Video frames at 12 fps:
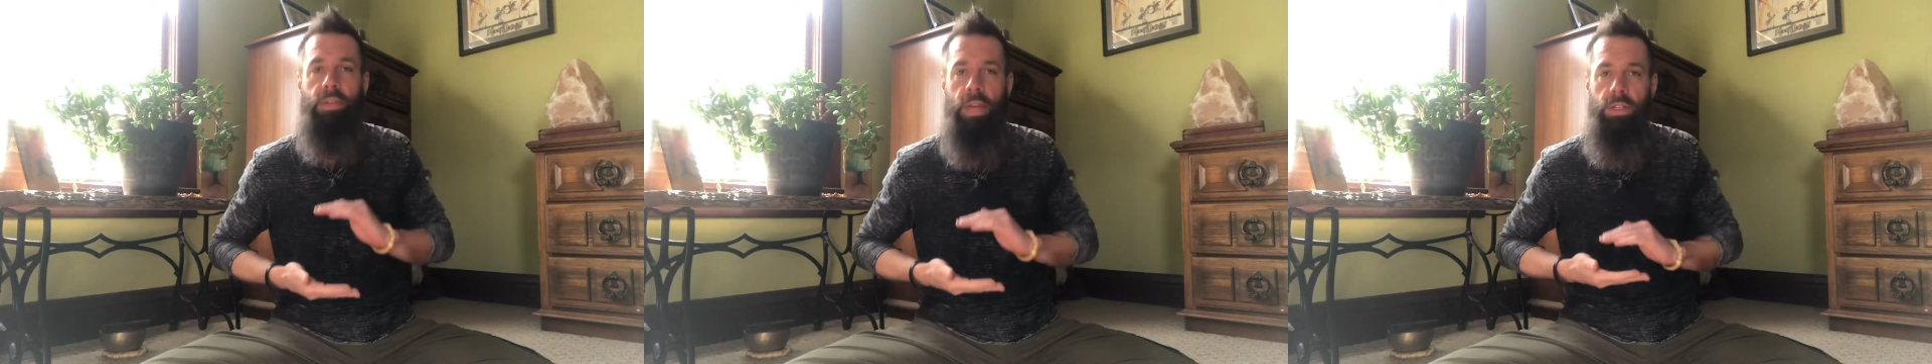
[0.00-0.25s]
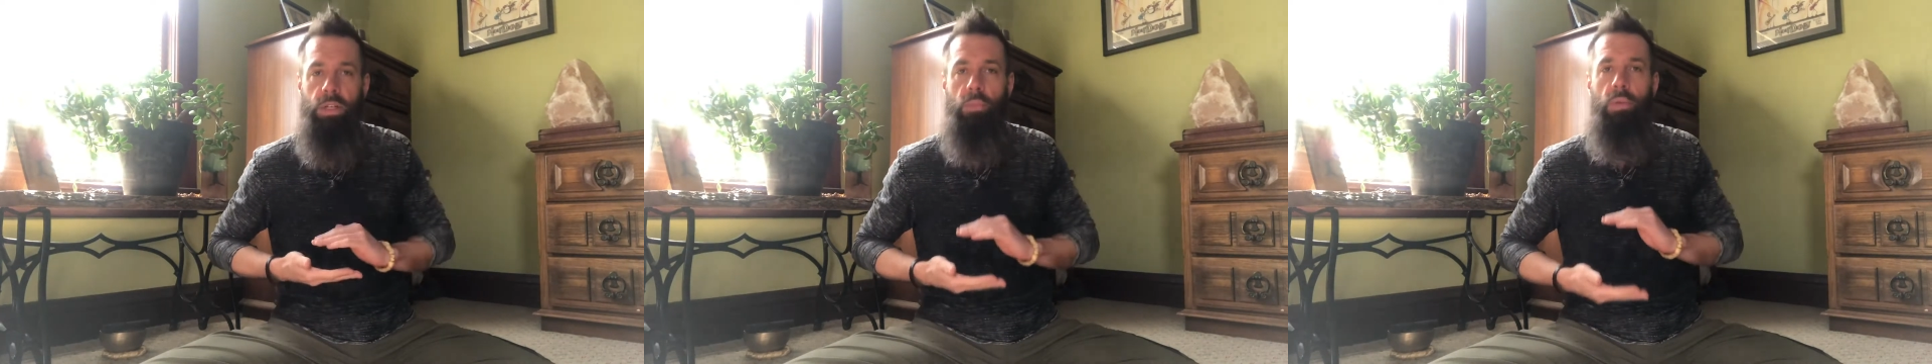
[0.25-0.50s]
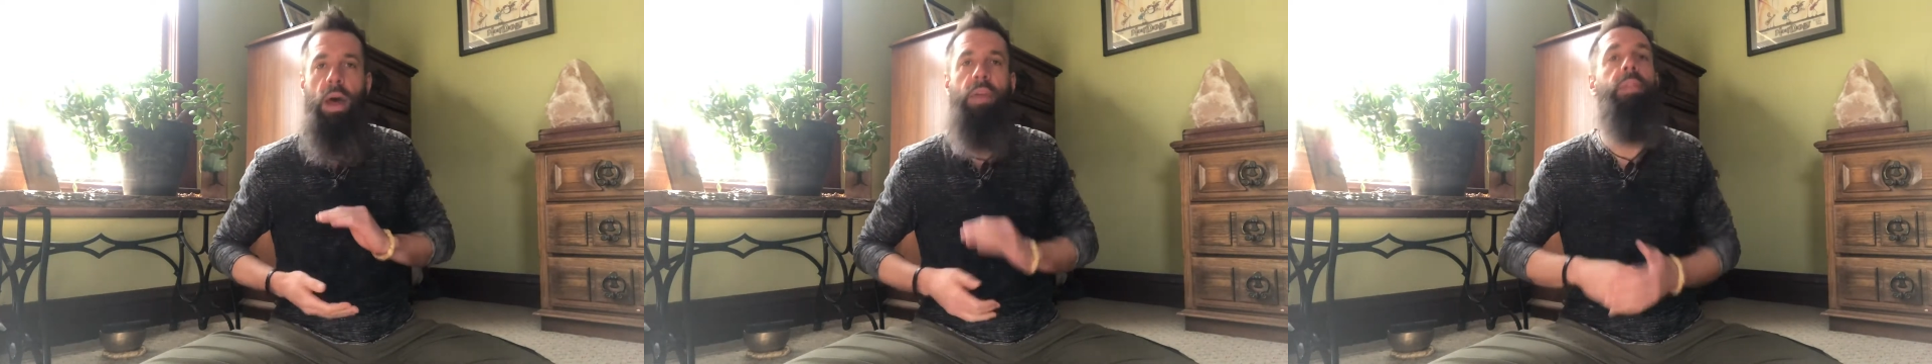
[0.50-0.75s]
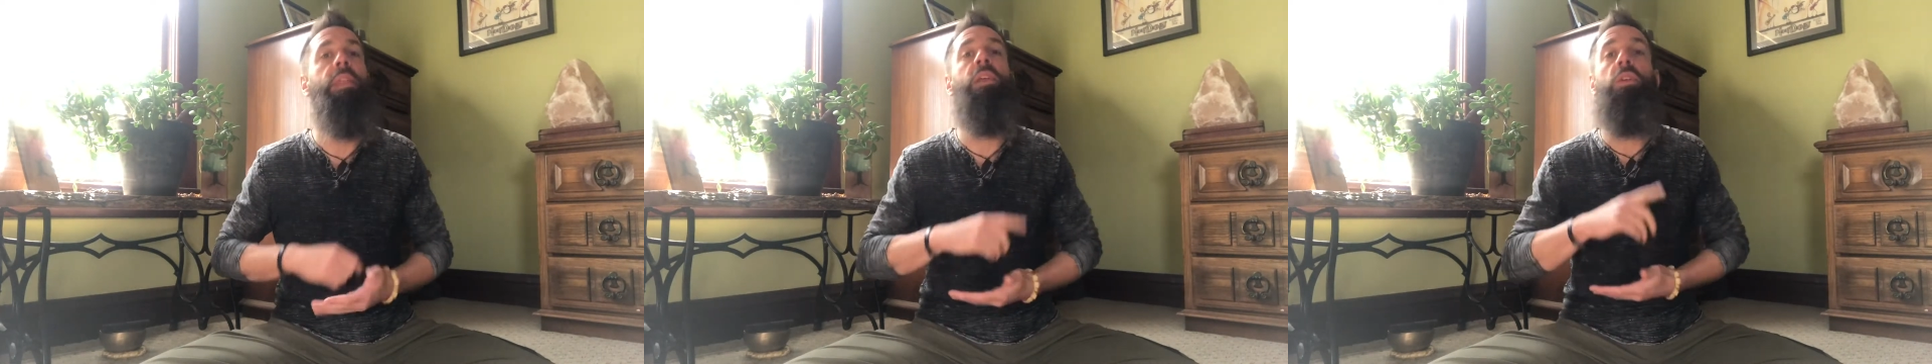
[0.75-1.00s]
catch your
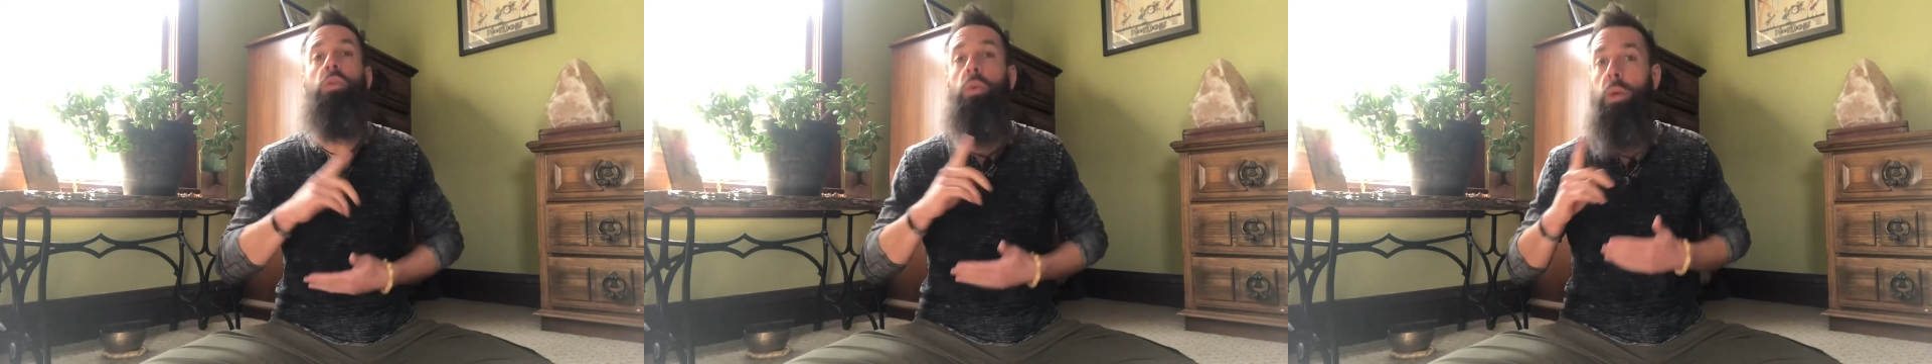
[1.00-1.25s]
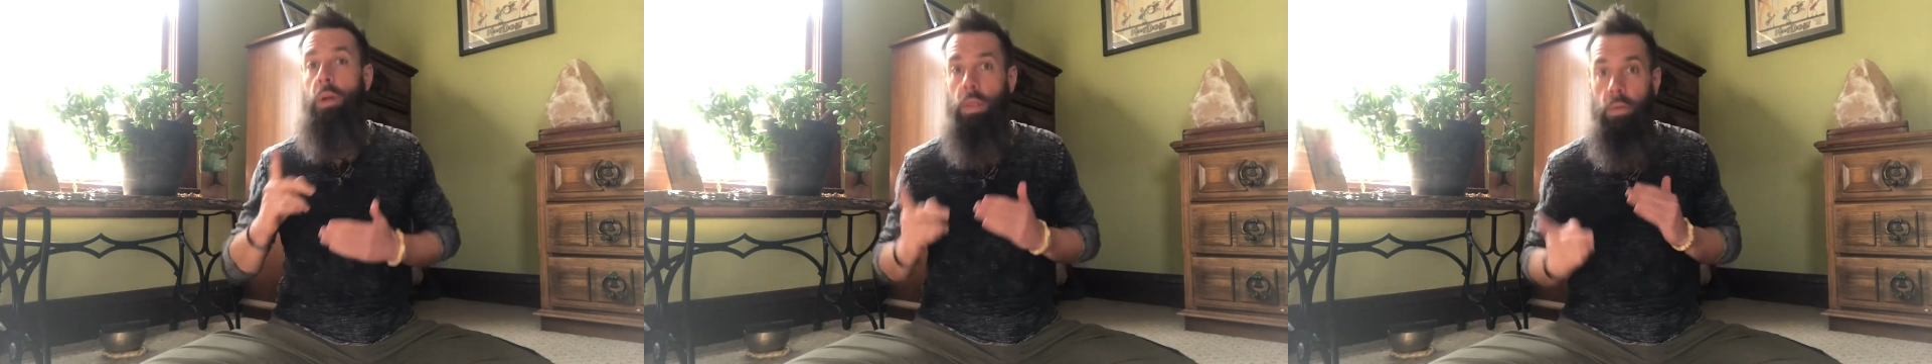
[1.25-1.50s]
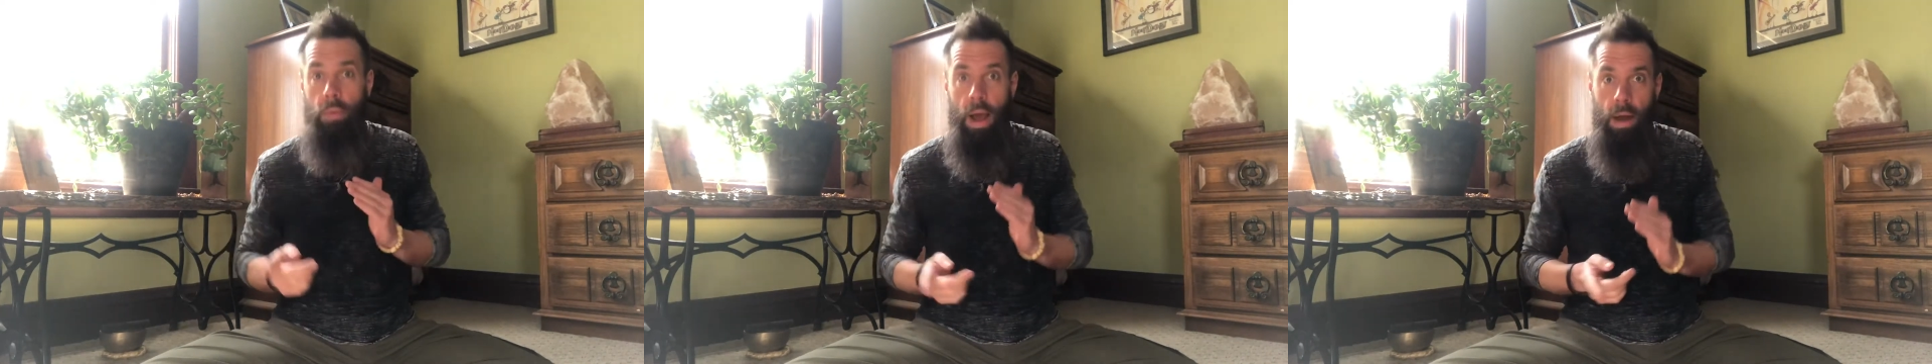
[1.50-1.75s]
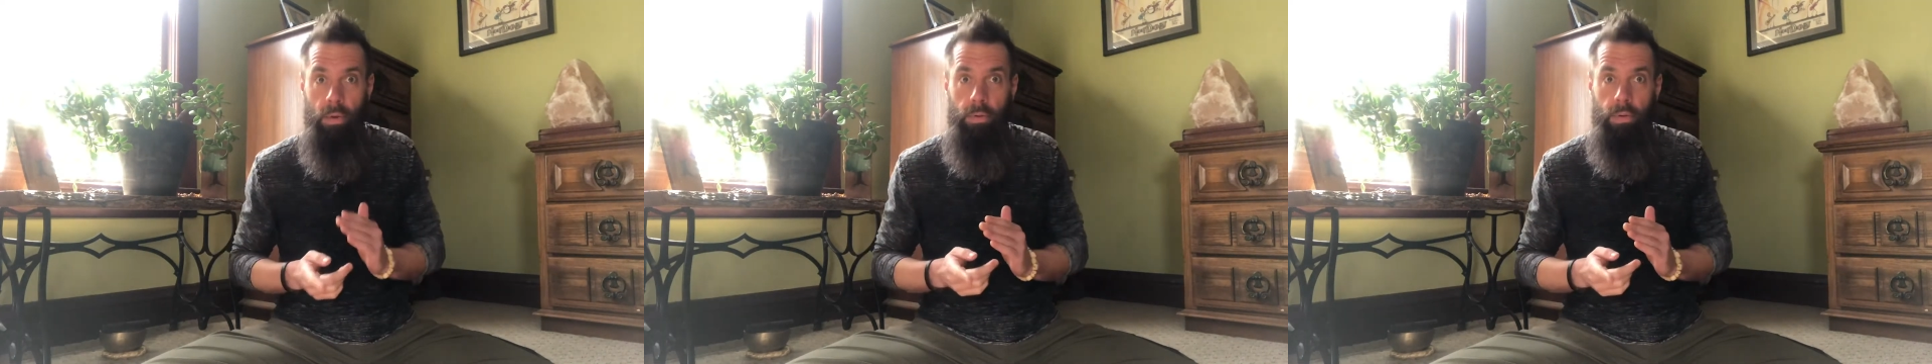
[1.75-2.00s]
breath, and then you do another
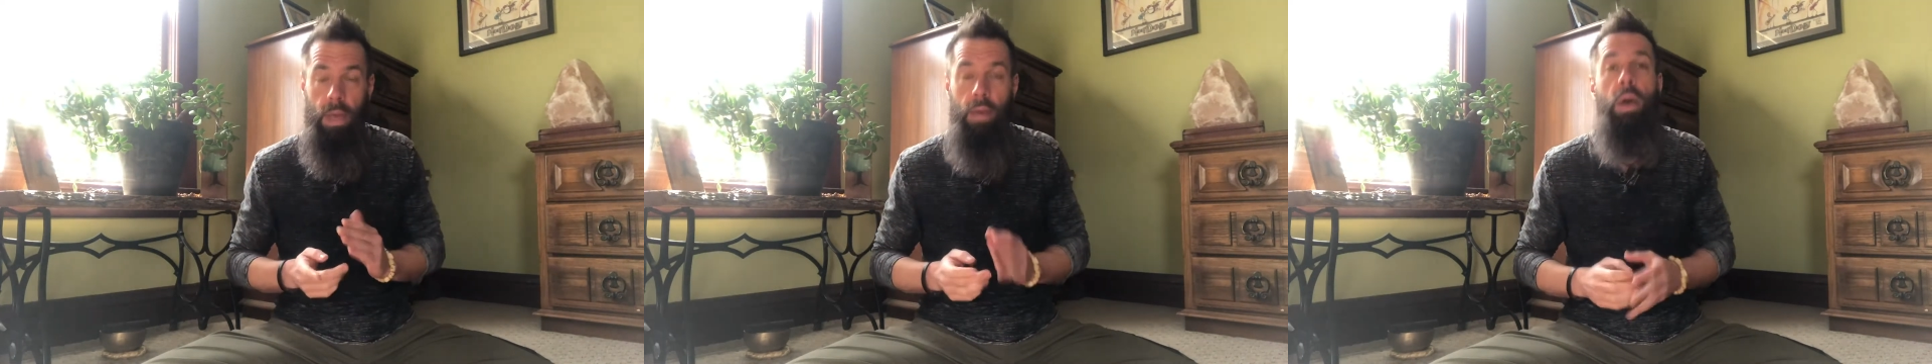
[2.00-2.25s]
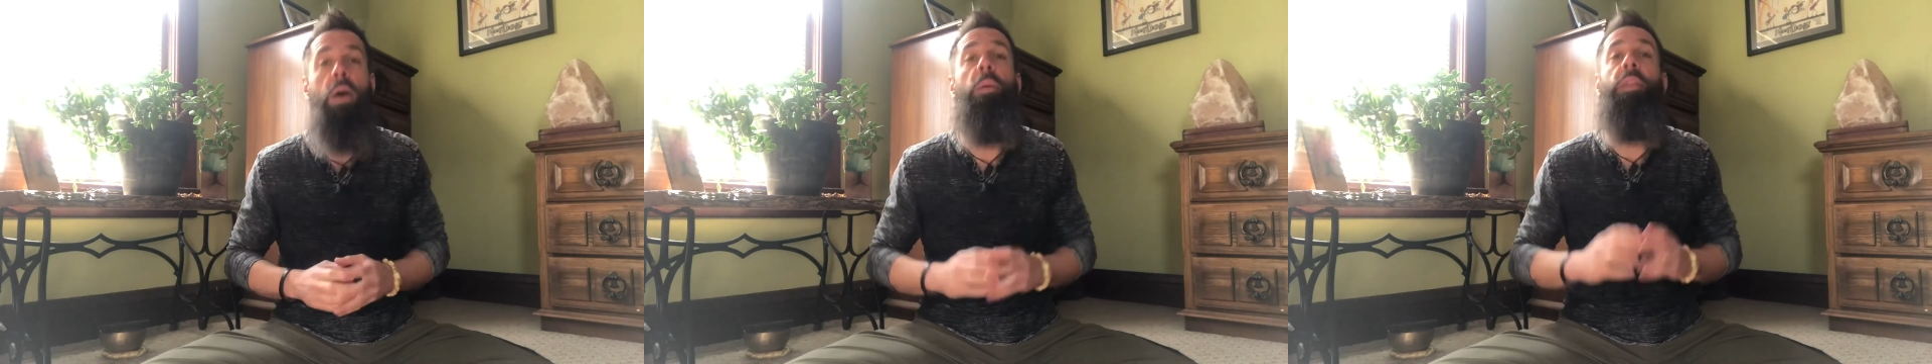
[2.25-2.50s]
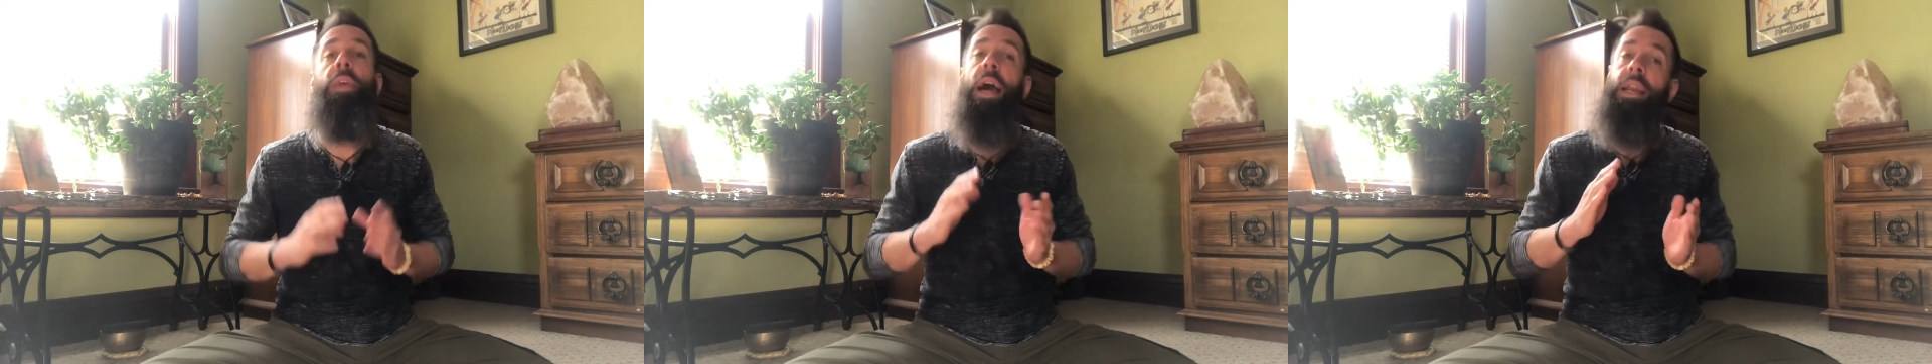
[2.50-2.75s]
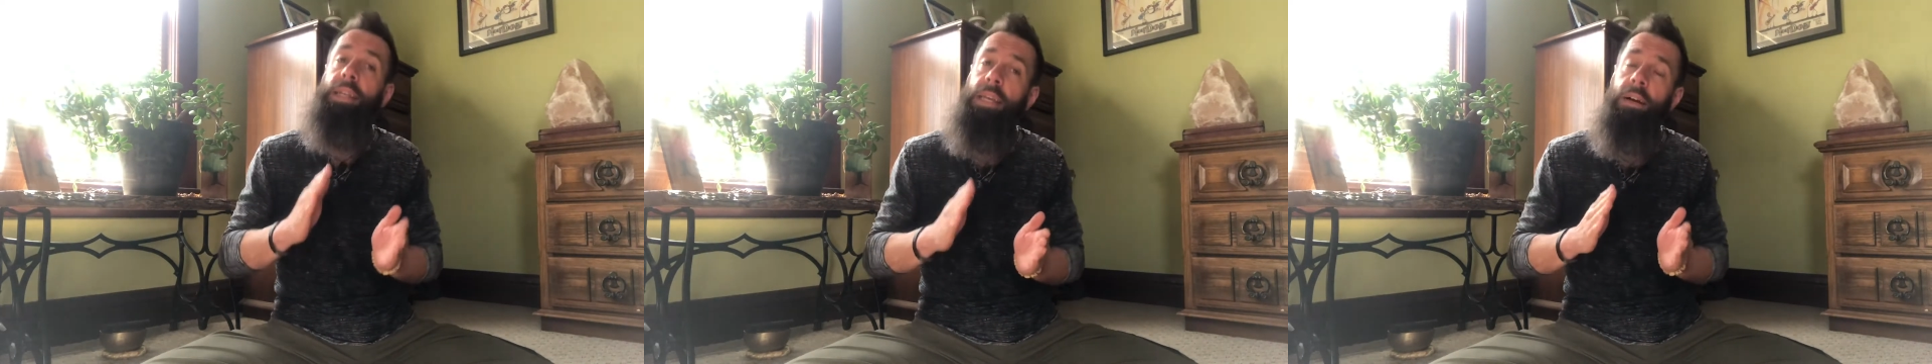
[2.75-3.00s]
round, okay? But the
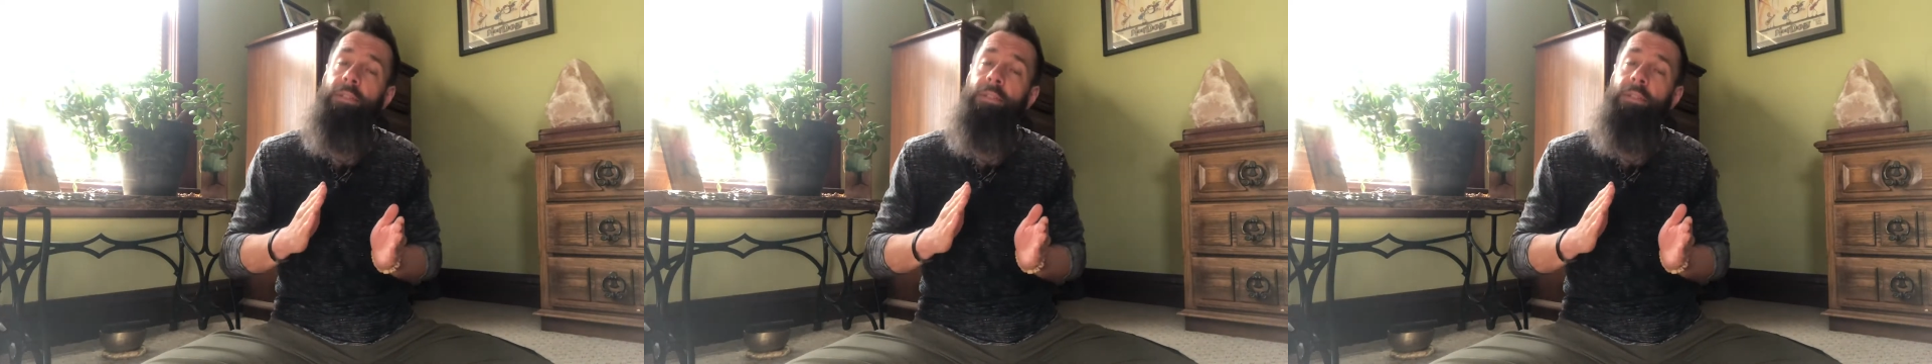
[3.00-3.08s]
idea